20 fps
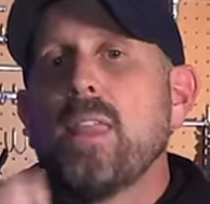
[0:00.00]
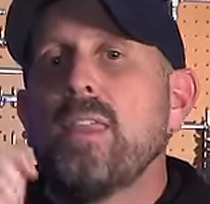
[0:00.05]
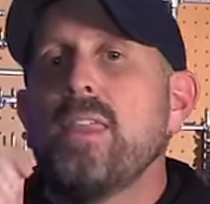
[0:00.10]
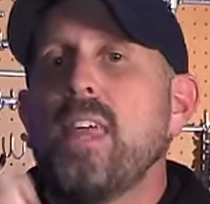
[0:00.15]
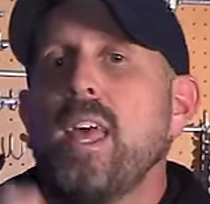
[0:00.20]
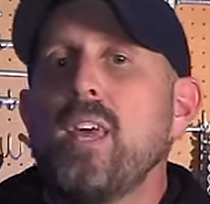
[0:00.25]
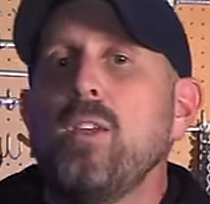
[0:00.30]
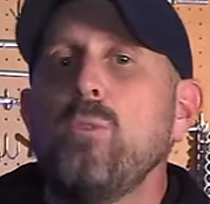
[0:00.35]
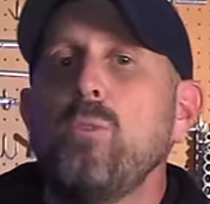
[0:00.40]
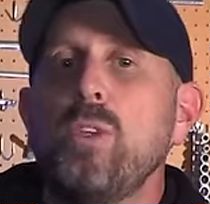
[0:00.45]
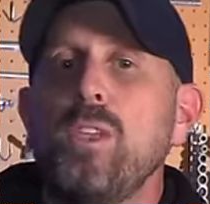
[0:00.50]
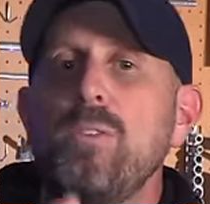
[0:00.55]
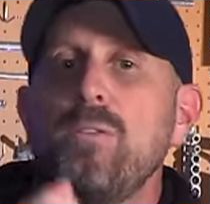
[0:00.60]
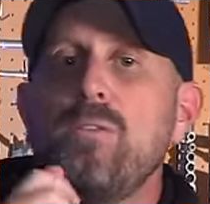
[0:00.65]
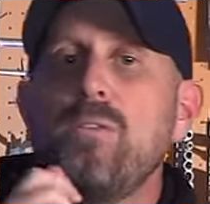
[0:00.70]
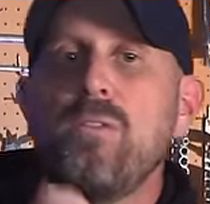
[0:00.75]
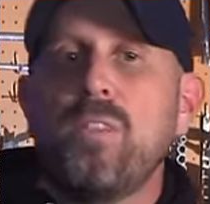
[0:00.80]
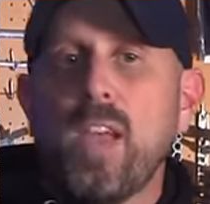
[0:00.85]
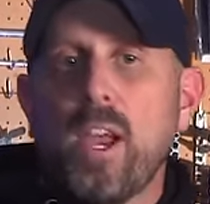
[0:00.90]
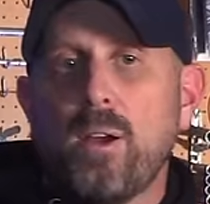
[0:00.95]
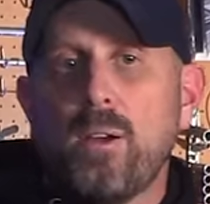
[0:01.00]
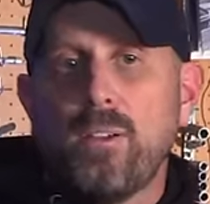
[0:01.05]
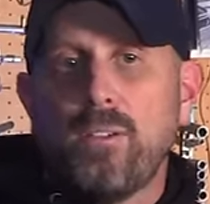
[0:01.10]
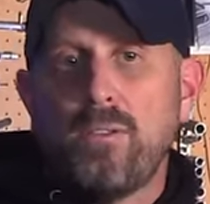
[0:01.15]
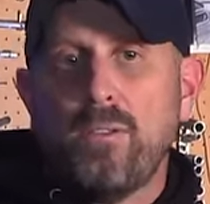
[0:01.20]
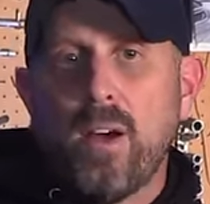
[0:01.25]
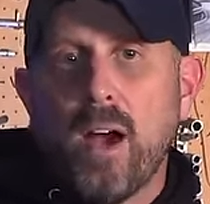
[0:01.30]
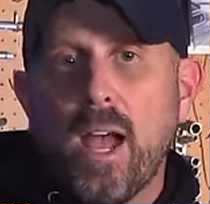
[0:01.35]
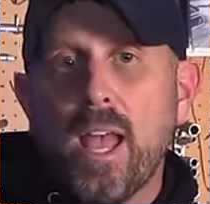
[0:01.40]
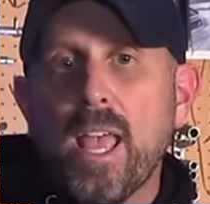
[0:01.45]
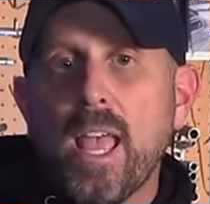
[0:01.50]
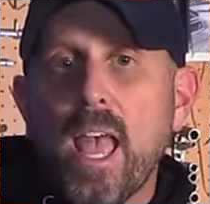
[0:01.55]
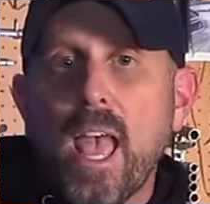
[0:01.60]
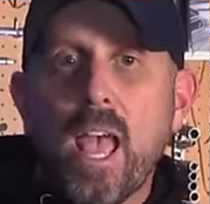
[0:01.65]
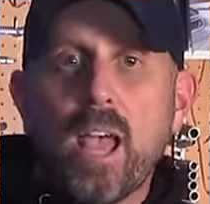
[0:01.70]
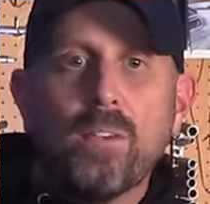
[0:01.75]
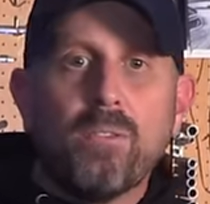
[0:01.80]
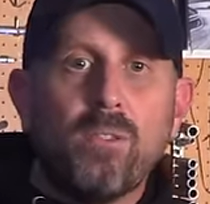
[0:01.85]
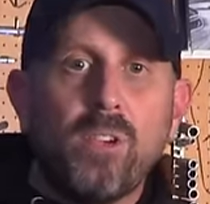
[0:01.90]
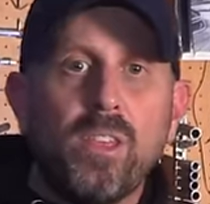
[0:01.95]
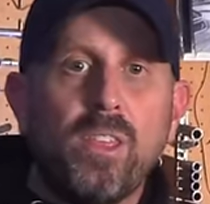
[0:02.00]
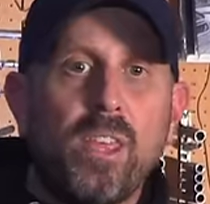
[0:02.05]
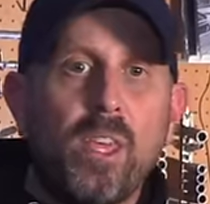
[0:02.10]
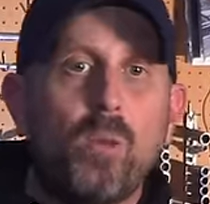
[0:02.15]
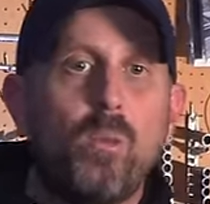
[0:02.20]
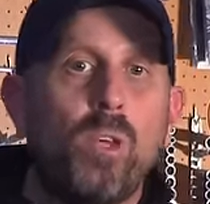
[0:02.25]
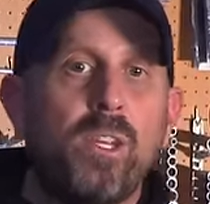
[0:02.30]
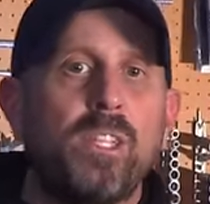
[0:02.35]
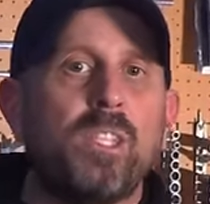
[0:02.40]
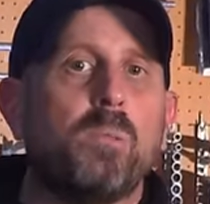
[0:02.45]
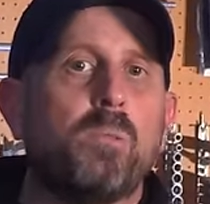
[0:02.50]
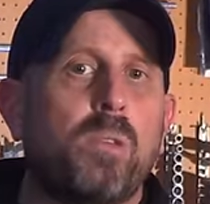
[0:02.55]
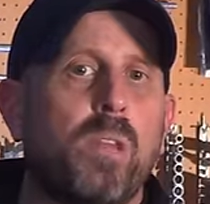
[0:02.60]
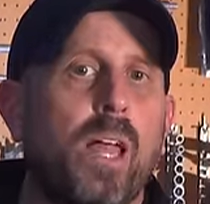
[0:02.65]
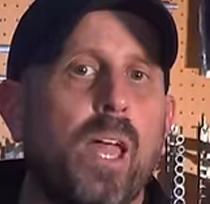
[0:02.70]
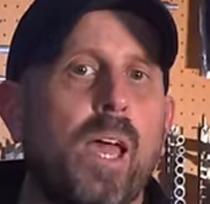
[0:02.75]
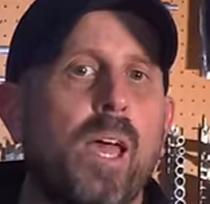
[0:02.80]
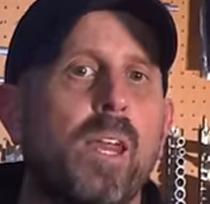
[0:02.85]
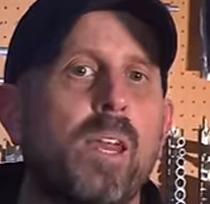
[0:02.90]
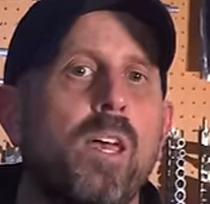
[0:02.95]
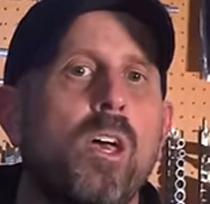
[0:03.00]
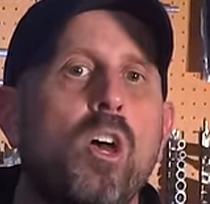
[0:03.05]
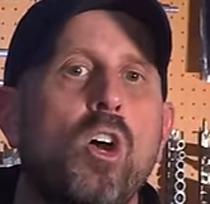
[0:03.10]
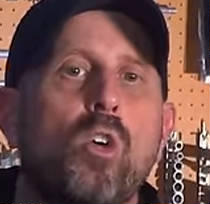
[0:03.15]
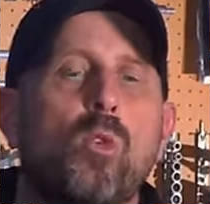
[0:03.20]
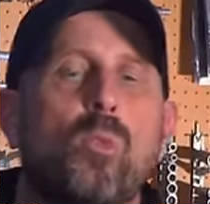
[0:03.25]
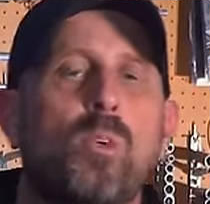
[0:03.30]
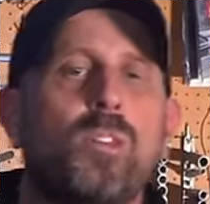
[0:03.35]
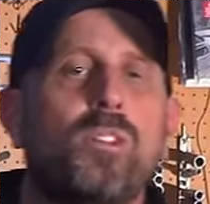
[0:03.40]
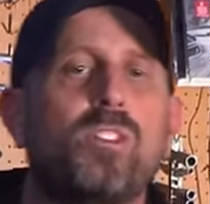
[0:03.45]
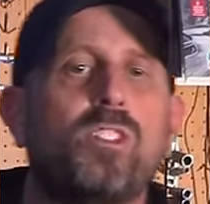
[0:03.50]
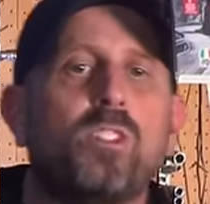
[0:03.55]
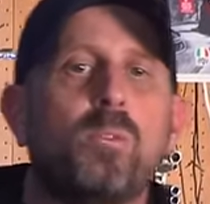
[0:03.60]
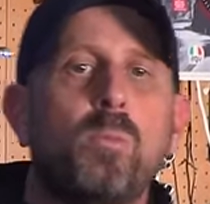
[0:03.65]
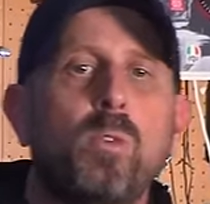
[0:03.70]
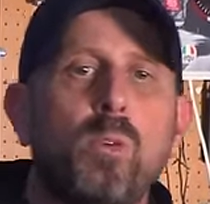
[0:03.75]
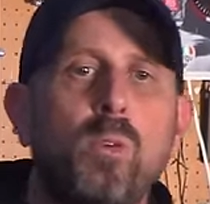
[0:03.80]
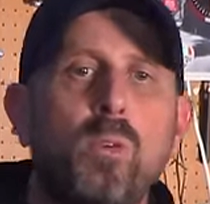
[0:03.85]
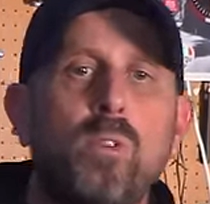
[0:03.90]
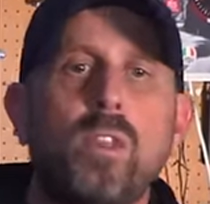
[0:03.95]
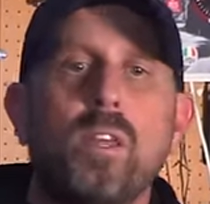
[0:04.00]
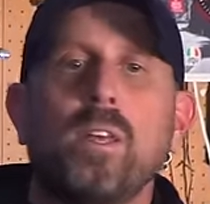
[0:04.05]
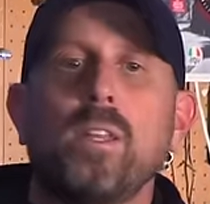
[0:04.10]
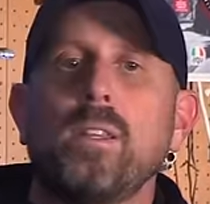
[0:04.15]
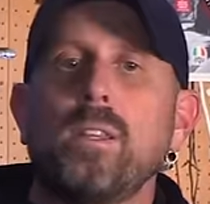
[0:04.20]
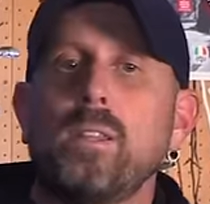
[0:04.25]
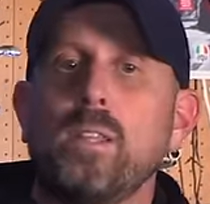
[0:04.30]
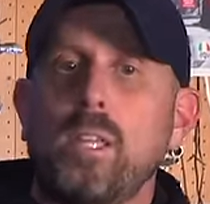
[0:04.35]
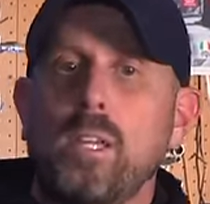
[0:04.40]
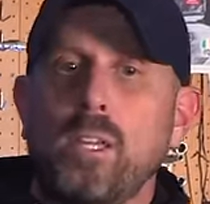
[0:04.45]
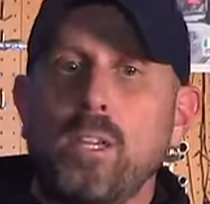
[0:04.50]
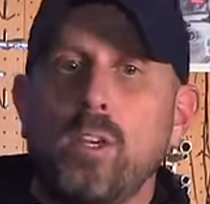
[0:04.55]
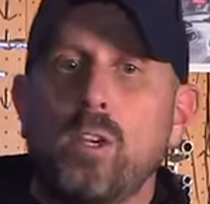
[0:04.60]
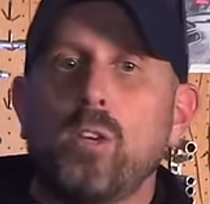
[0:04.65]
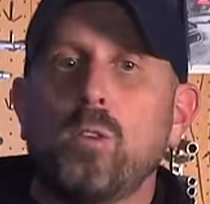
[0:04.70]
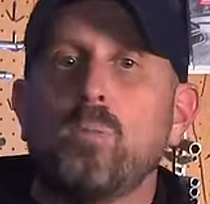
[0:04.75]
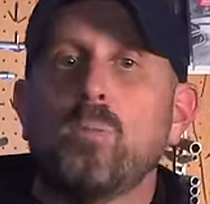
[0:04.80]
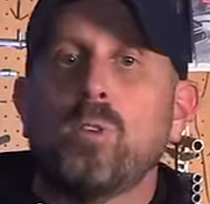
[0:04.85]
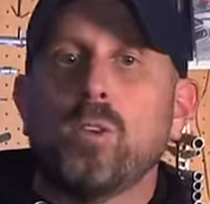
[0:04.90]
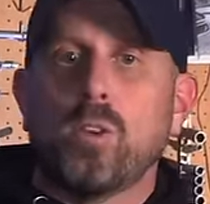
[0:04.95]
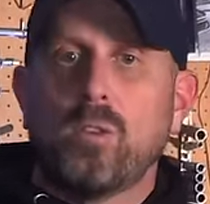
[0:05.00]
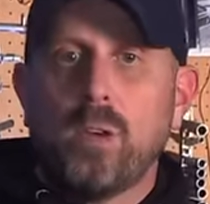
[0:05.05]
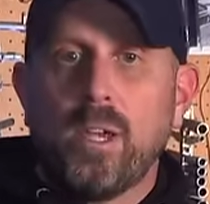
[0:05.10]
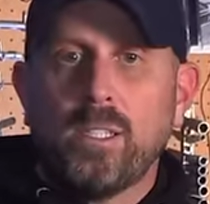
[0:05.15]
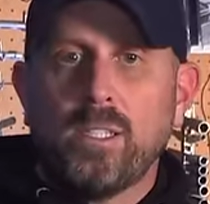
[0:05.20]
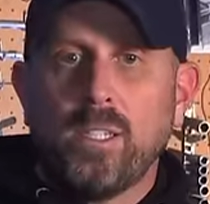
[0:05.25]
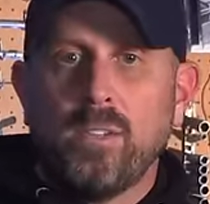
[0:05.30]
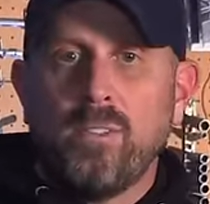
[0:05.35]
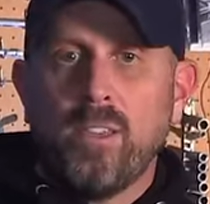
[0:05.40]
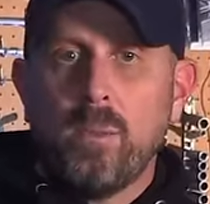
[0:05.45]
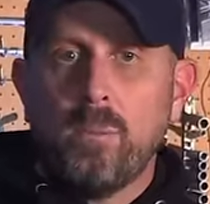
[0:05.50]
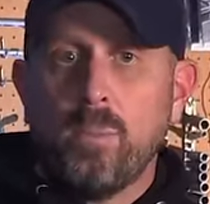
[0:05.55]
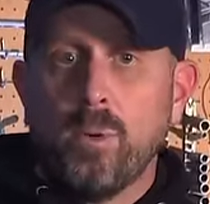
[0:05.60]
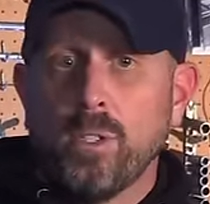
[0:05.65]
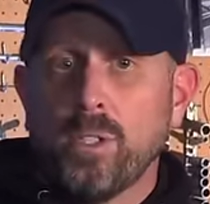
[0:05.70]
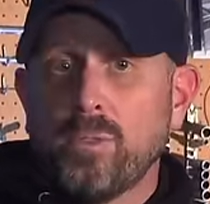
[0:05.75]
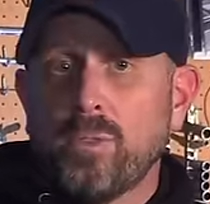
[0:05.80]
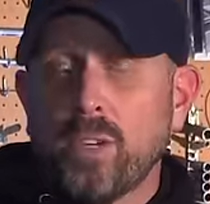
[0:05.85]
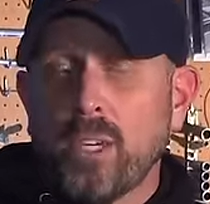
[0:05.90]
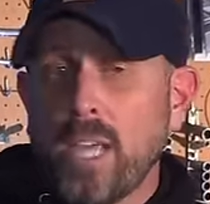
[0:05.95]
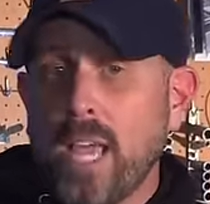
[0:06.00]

Then we verify everything went to plan with smooth, linear, progressive inputs for